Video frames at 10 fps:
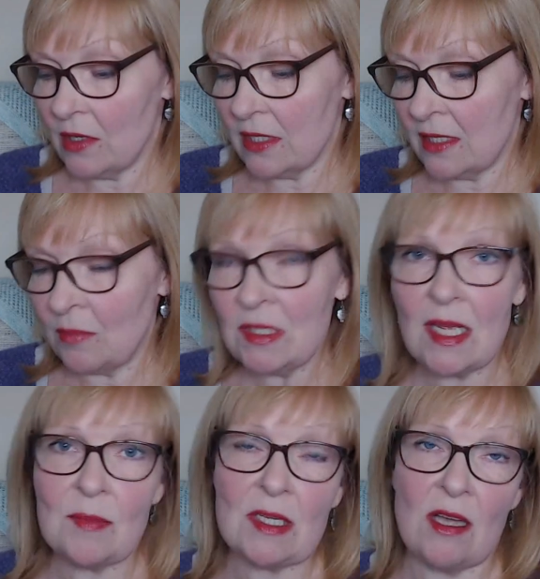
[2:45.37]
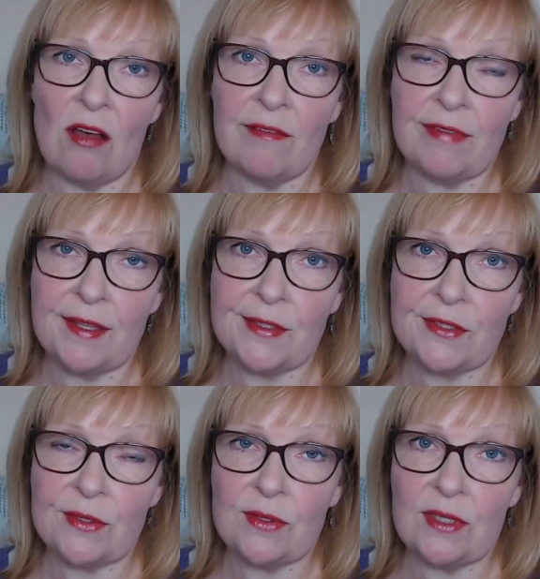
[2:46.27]
Sometimes I can't find the
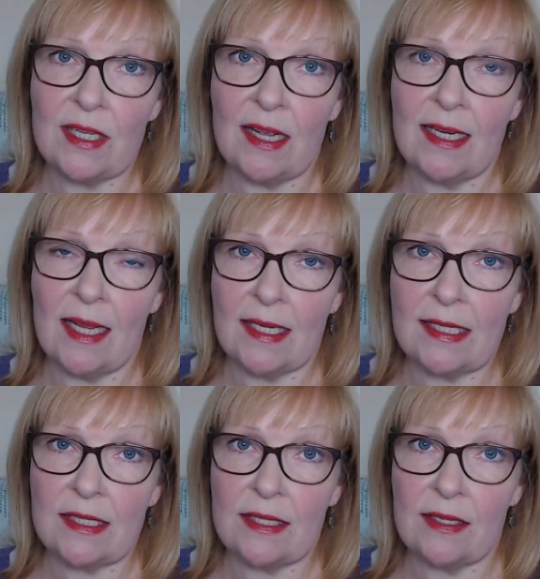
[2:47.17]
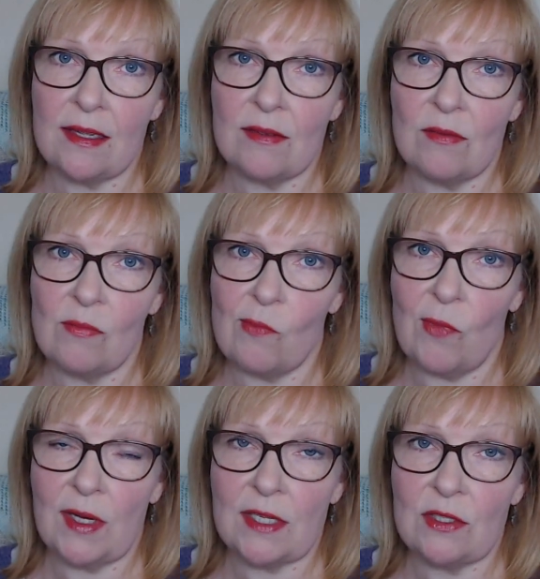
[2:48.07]
stall that I liked
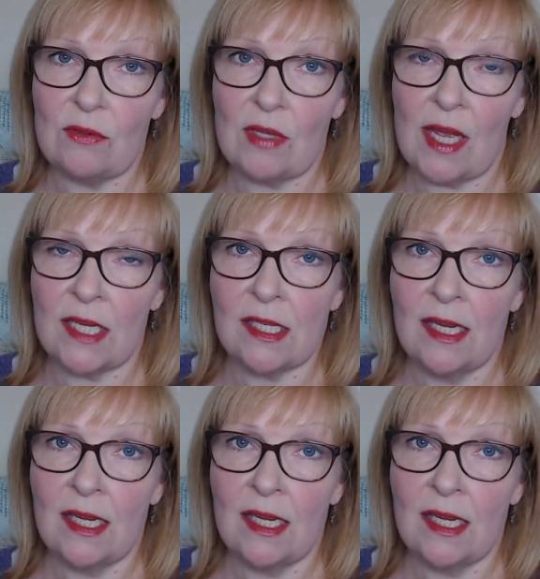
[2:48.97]
when I do that,